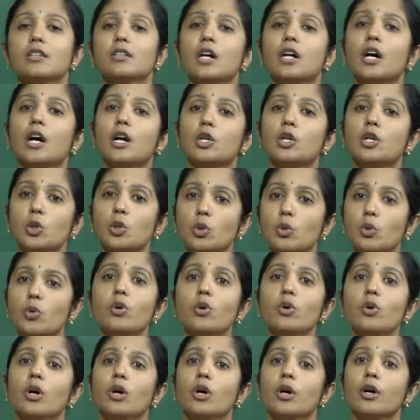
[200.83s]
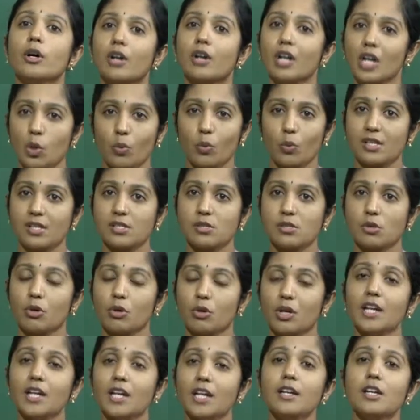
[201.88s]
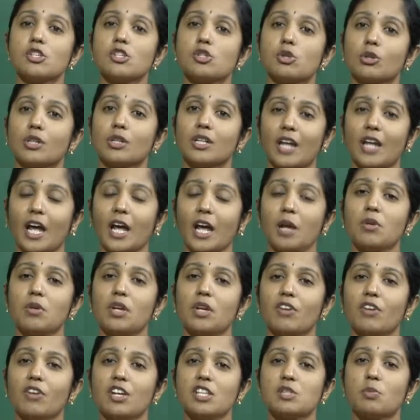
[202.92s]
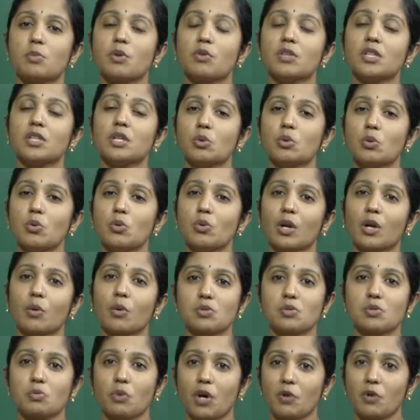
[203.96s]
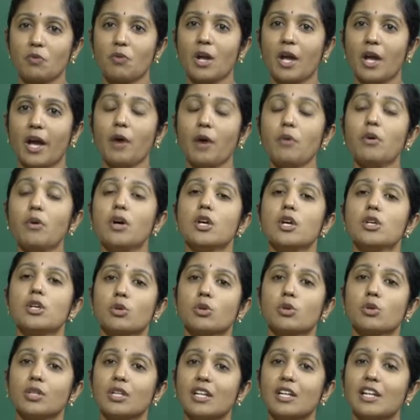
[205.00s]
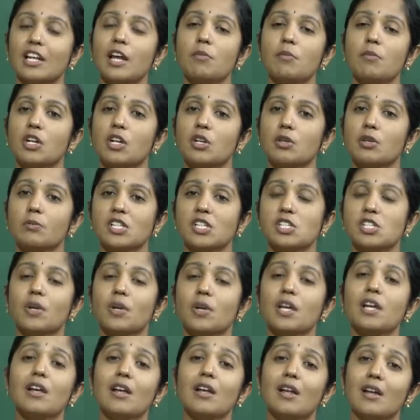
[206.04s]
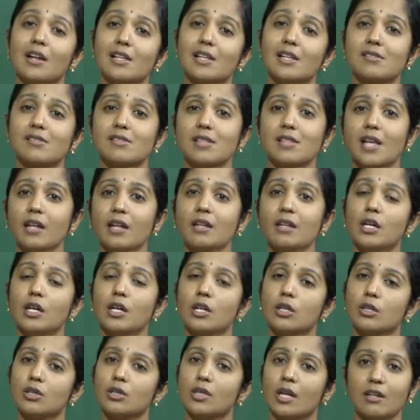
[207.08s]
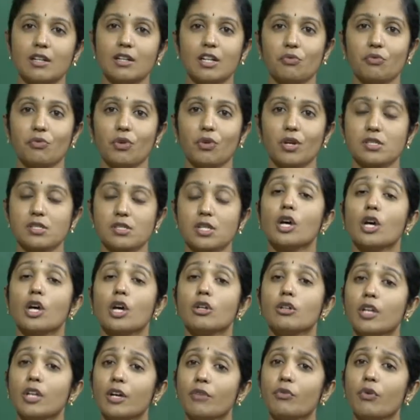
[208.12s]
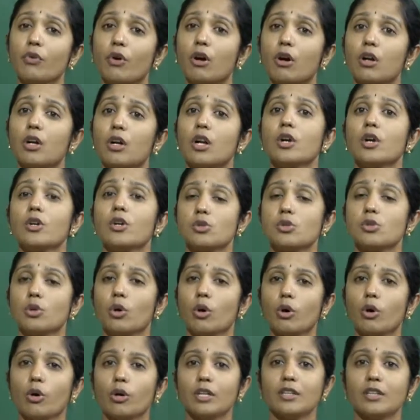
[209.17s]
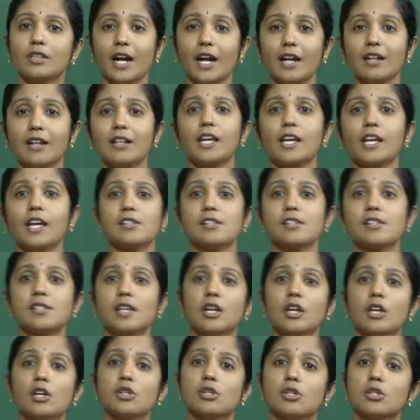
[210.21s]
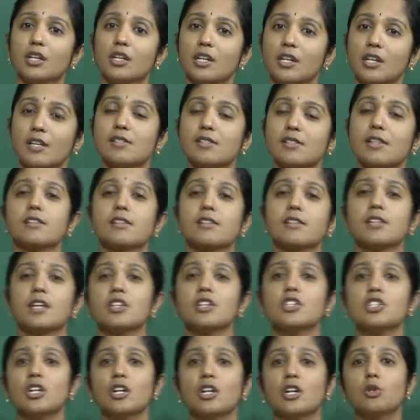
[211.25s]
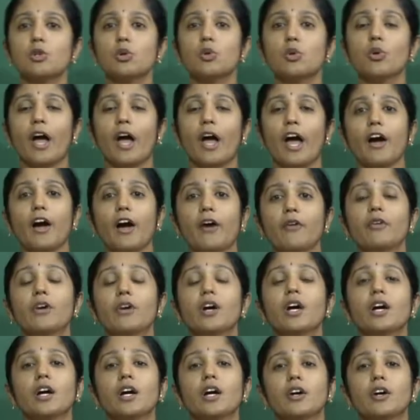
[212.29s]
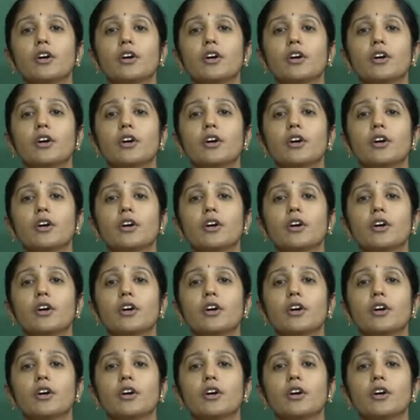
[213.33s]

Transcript: the two requests, so the time difference between the two requests what we have, so the delay must be less than that difference. Therefore, so in that case it is essential to have